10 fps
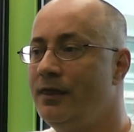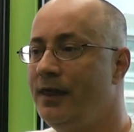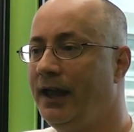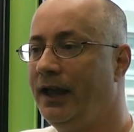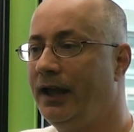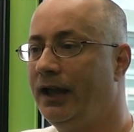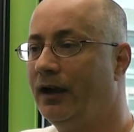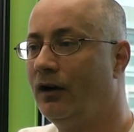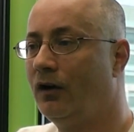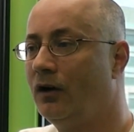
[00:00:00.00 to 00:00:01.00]
They
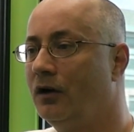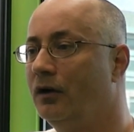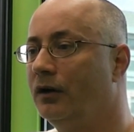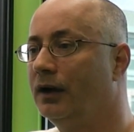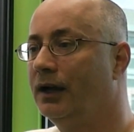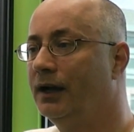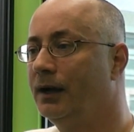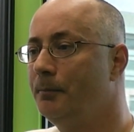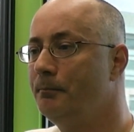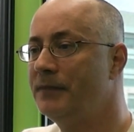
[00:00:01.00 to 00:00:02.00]

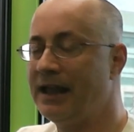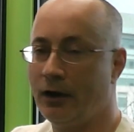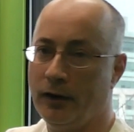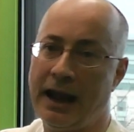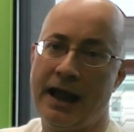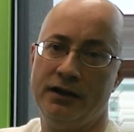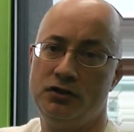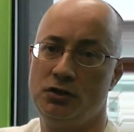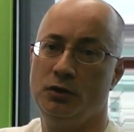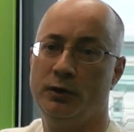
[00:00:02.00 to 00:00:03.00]
are added
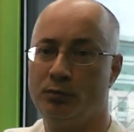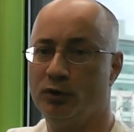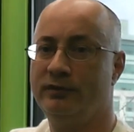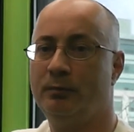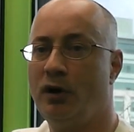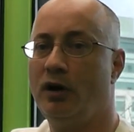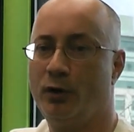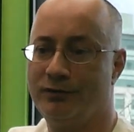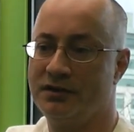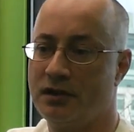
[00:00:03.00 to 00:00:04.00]
to and improved upon
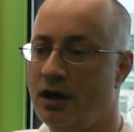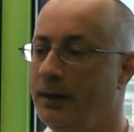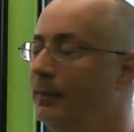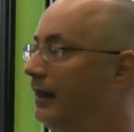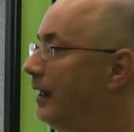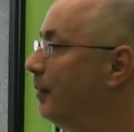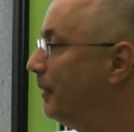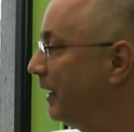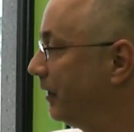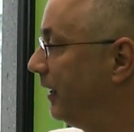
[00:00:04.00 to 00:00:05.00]
over time.
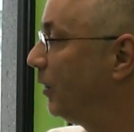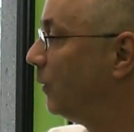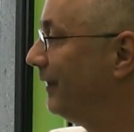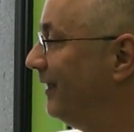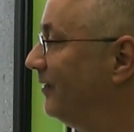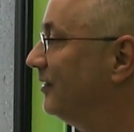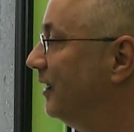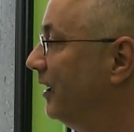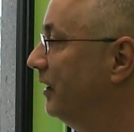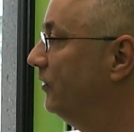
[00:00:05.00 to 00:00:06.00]
But I think what this
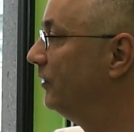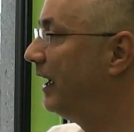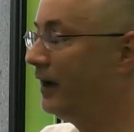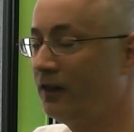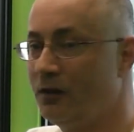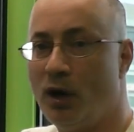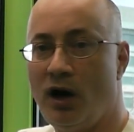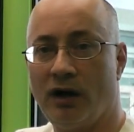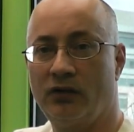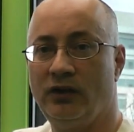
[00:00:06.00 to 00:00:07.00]
does out of the
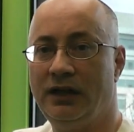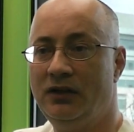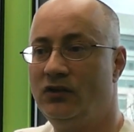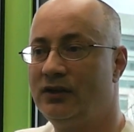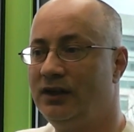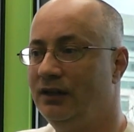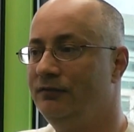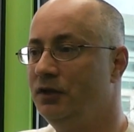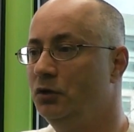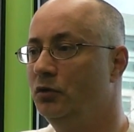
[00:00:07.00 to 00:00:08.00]
box is give
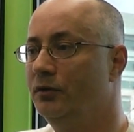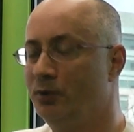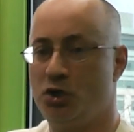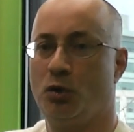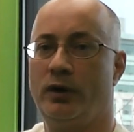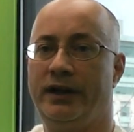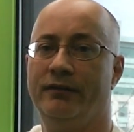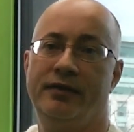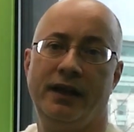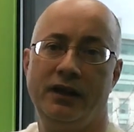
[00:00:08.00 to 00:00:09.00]
you the majority
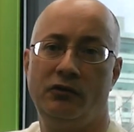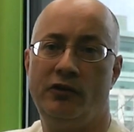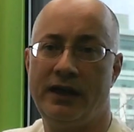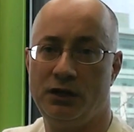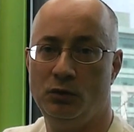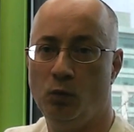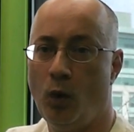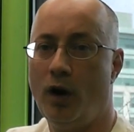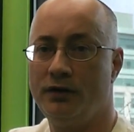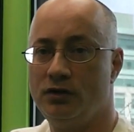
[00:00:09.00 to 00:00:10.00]
of things that you
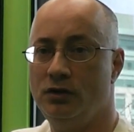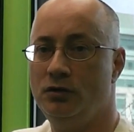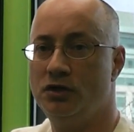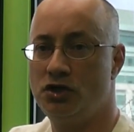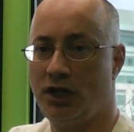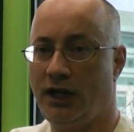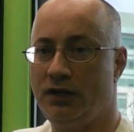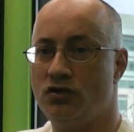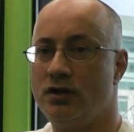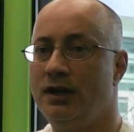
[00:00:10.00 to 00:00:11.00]
want to do to
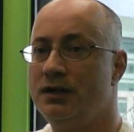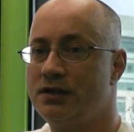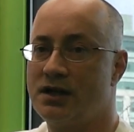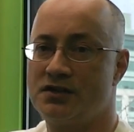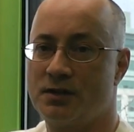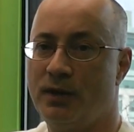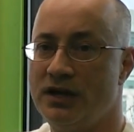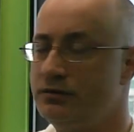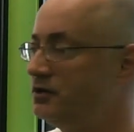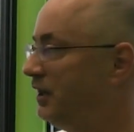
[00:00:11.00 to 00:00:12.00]
change, to
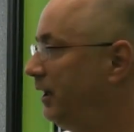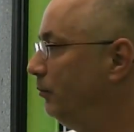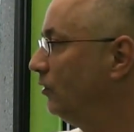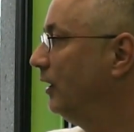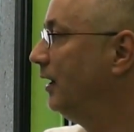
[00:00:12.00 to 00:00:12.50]
customize your teams.